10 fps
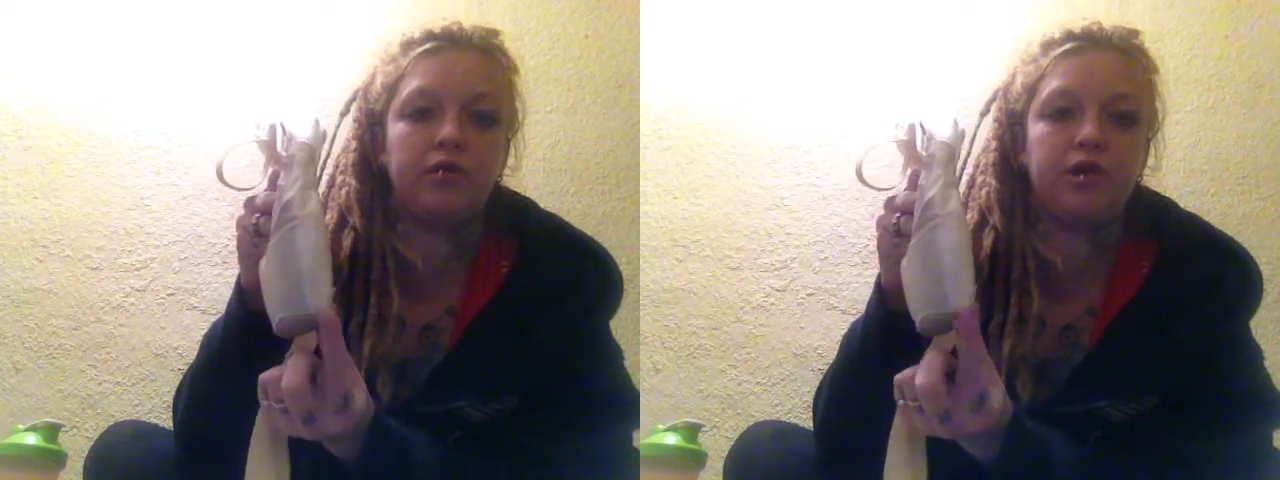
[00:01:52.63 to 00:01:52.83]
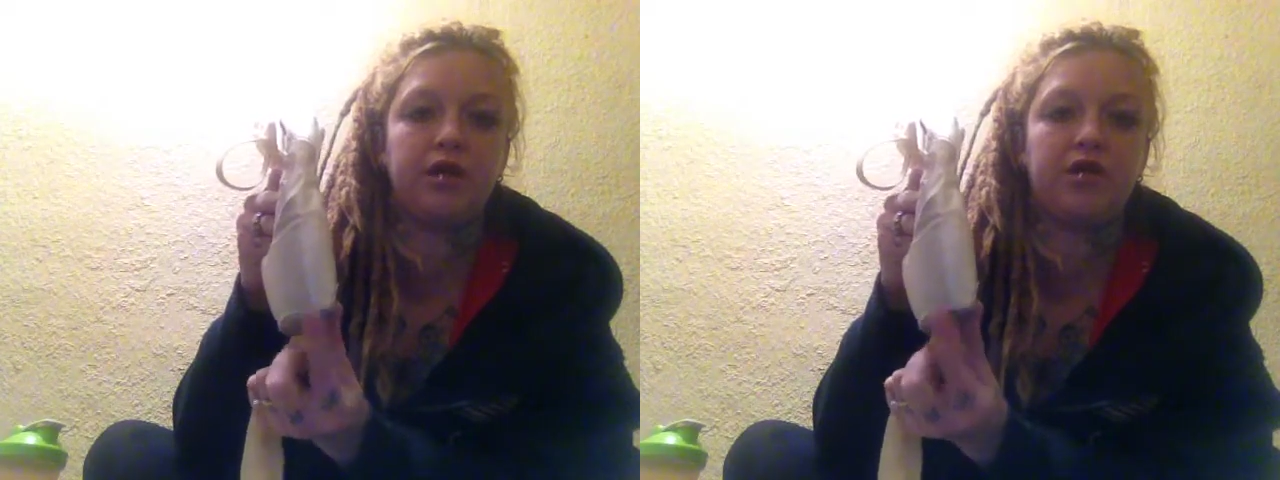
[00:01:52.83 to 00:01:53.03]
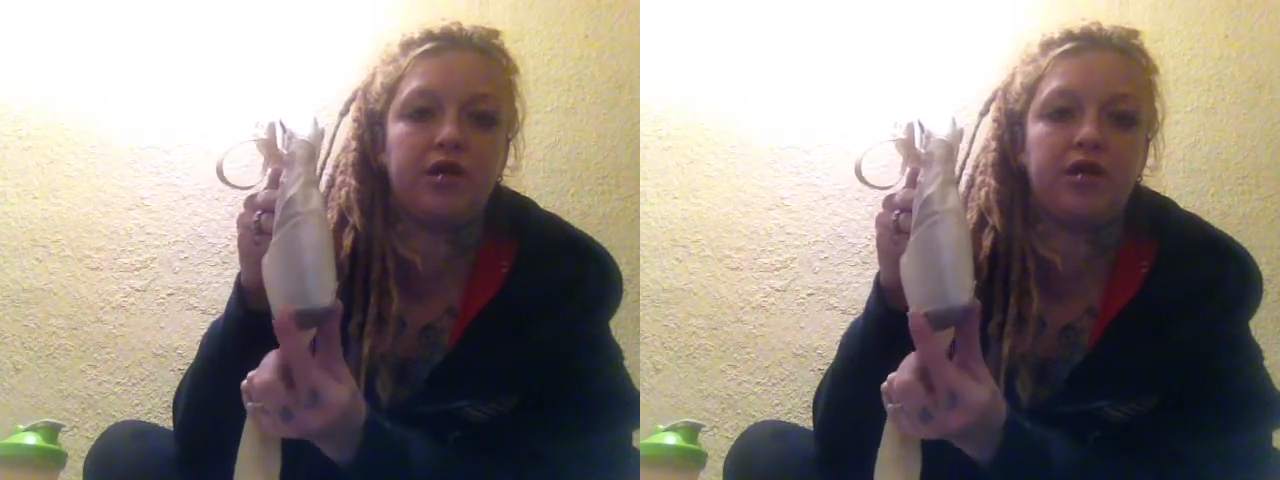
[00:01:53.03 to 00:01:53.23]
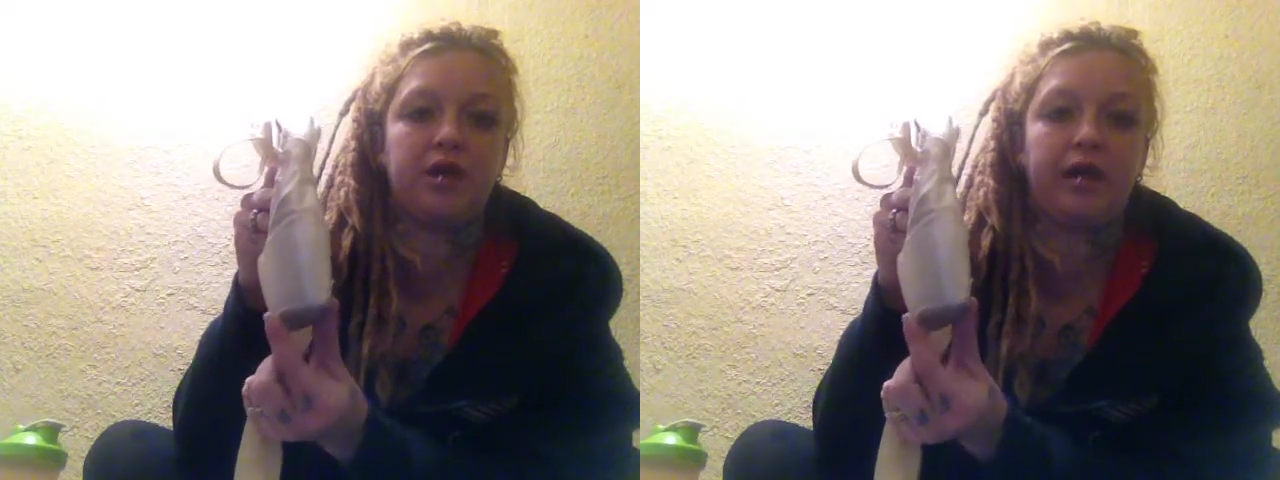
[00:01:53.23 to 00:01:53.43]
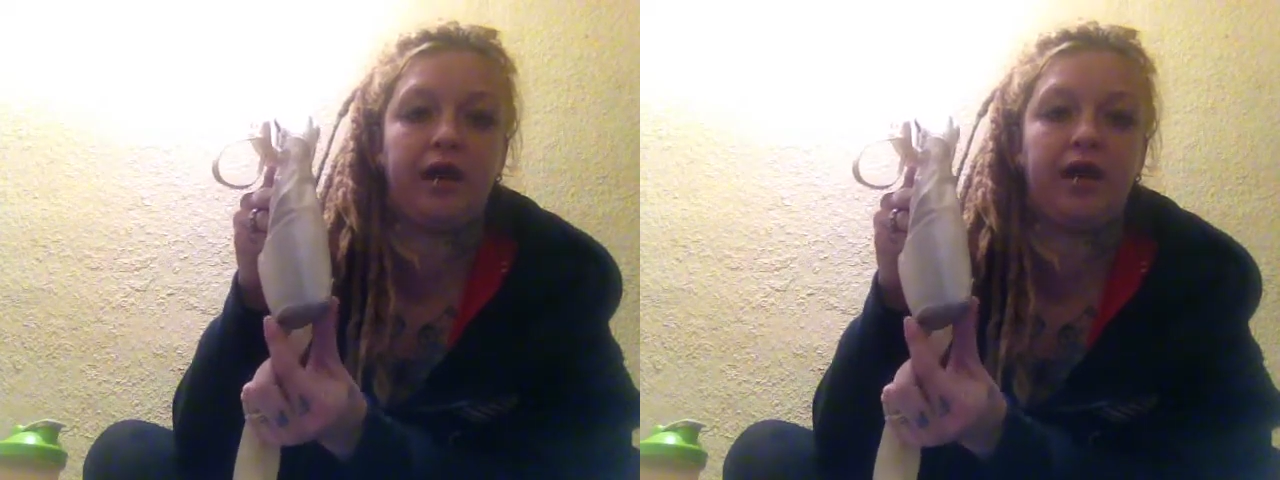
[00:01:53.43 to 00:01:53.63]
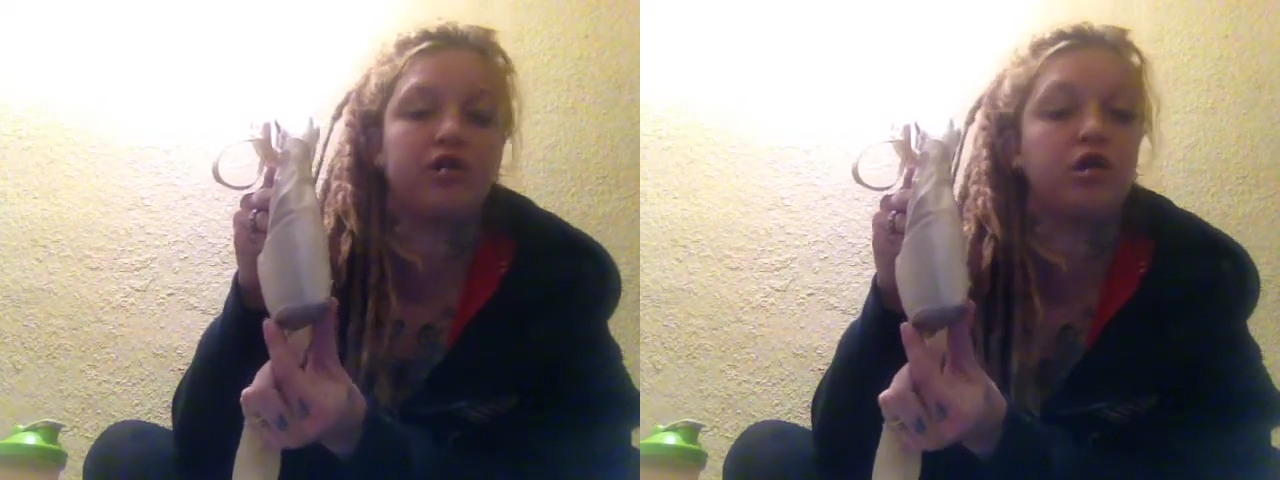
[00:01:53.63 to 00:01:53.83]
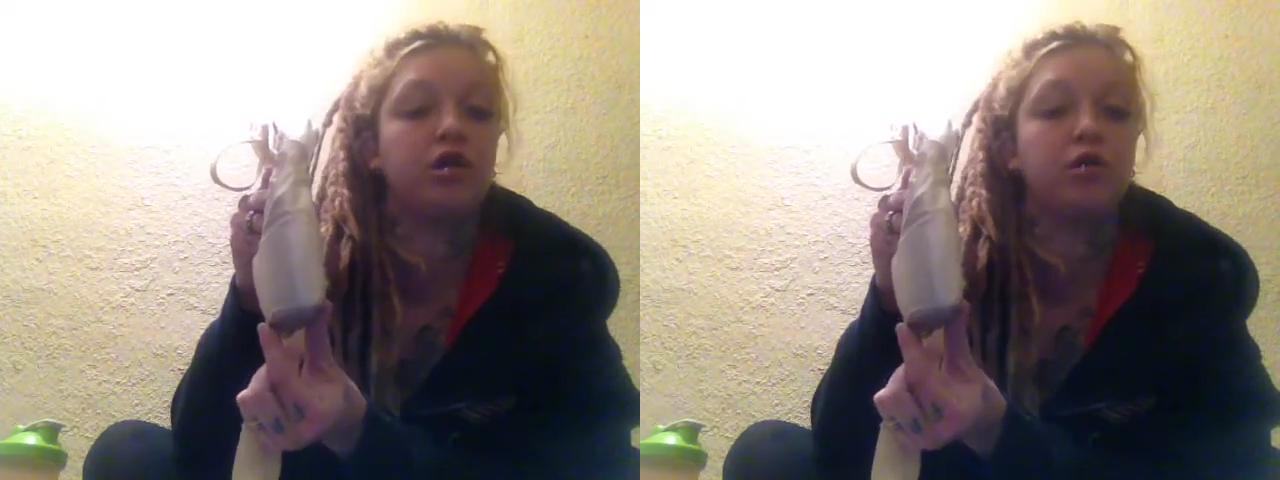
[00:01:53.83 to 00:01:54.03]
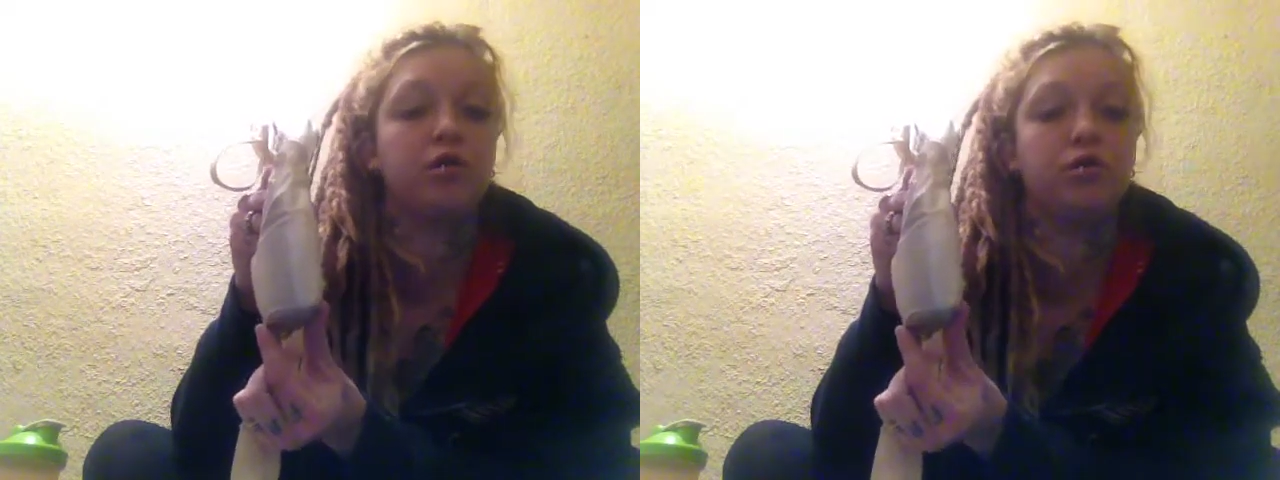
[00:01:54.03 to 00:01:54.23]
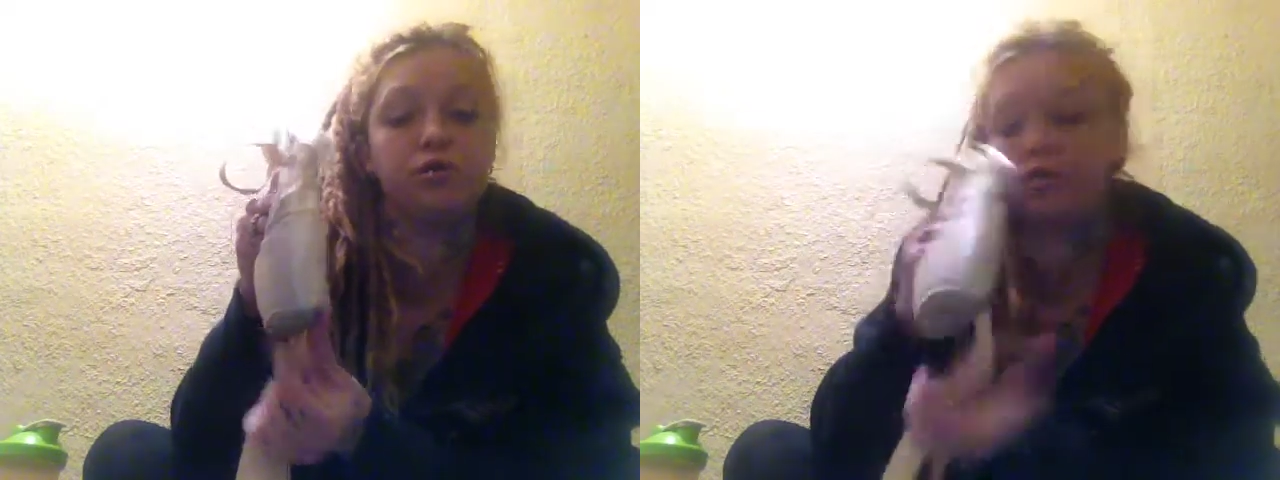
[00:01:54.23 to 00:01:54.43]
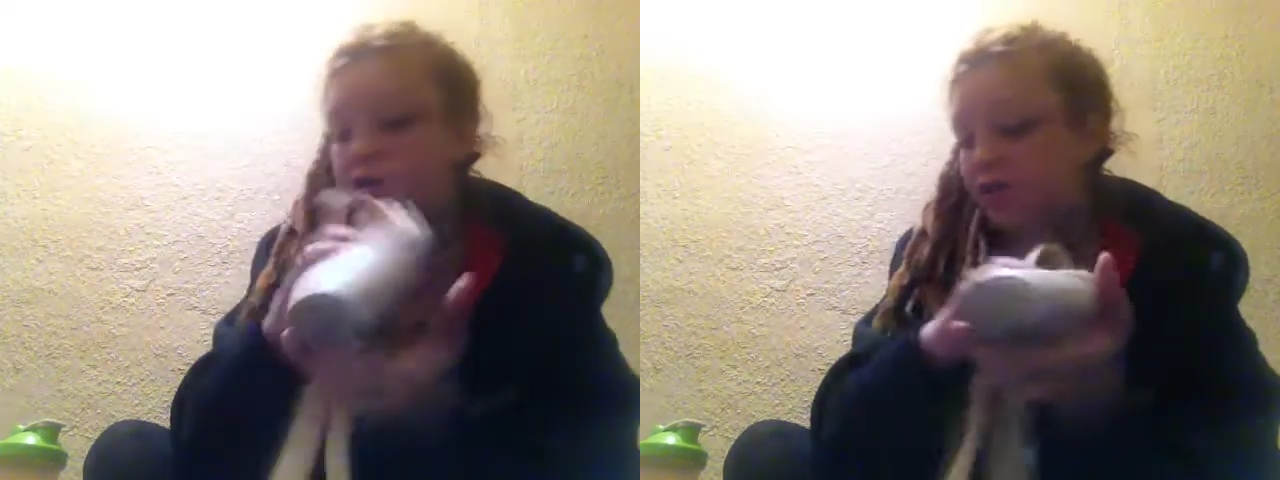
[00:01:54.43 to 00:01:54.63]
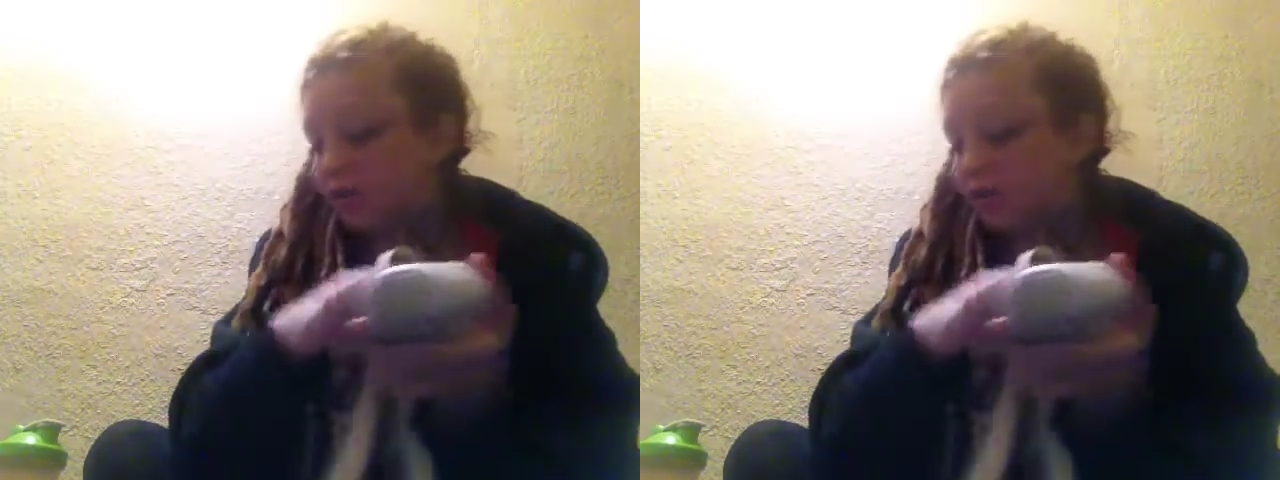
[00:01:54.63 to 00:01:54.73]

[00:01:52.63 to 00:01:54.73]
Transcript: use anything thick. I actually use,